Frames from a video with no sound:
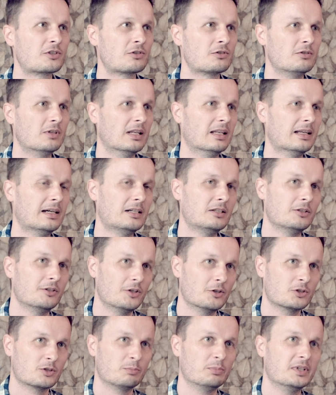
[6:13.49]
to allow
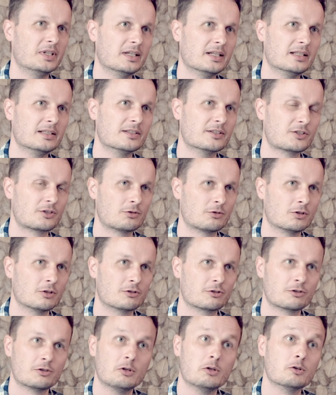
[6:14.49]
those brands to
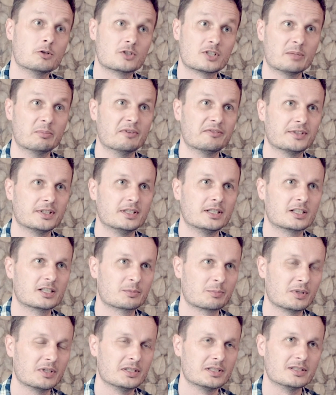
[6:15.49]
control some of that
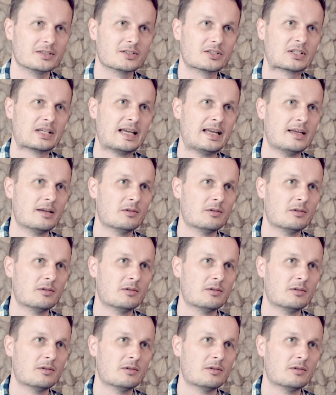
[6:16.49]
experience,